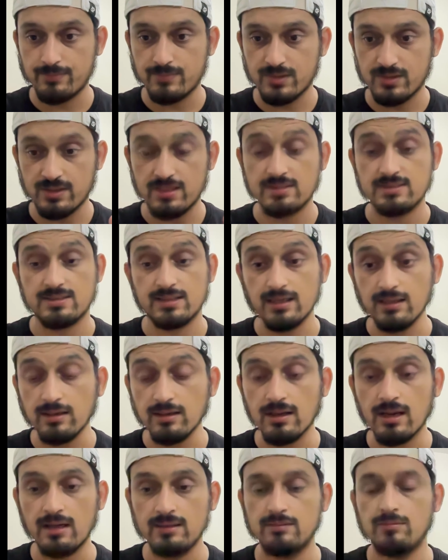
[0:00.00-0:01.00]
testing
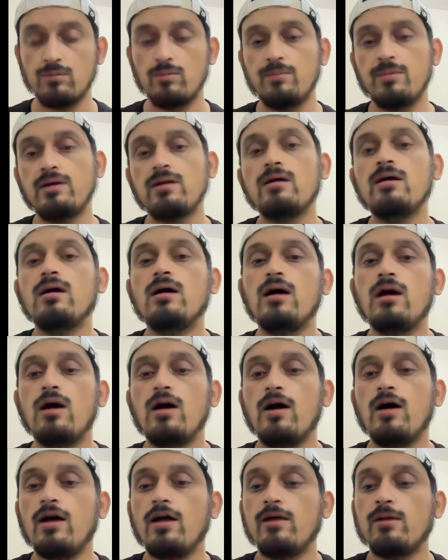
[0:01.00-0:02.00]
at the moment.
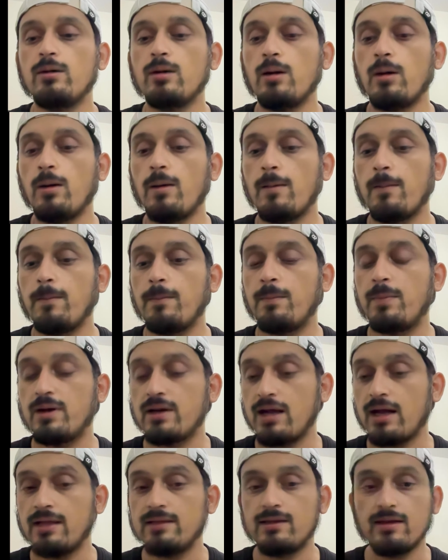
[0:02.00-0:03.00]
But
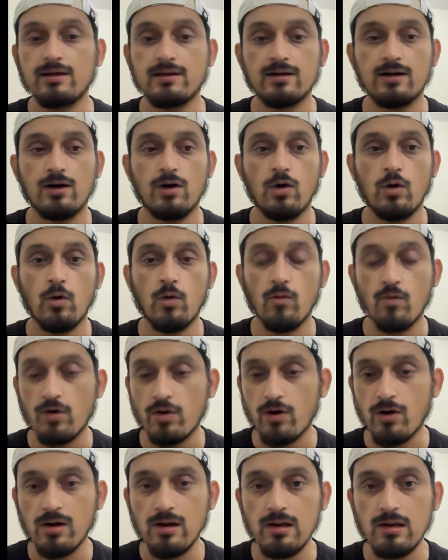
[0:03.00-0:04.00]
I think
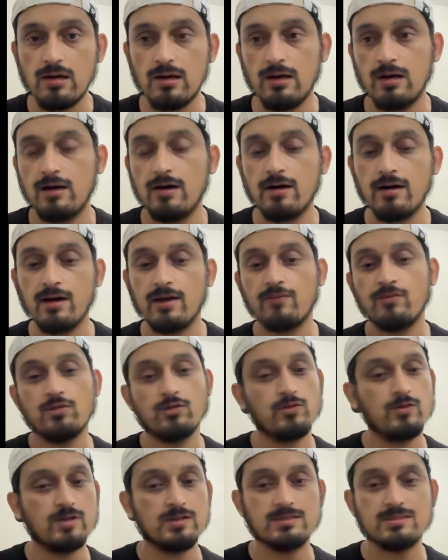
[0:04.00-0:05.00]
overall, if
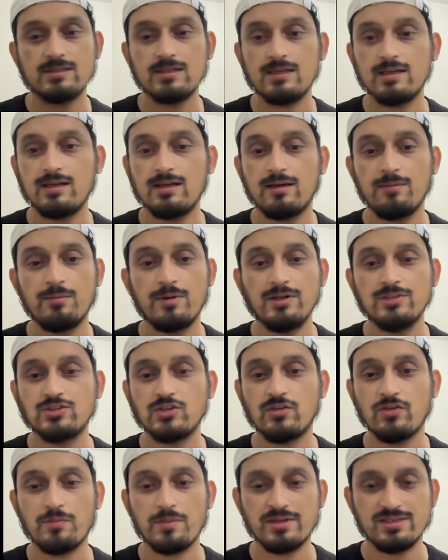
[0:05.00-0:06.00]
you will see a bunch
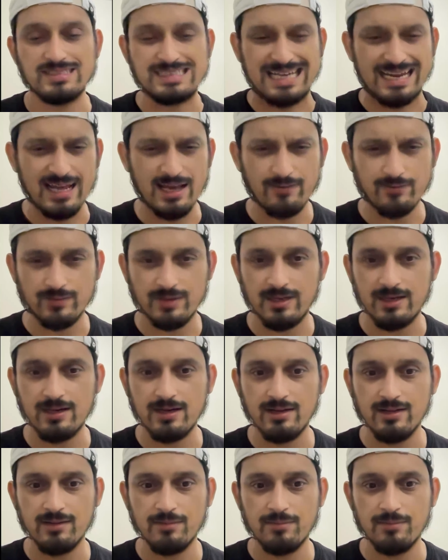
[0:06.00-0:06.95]
of images that I've created in the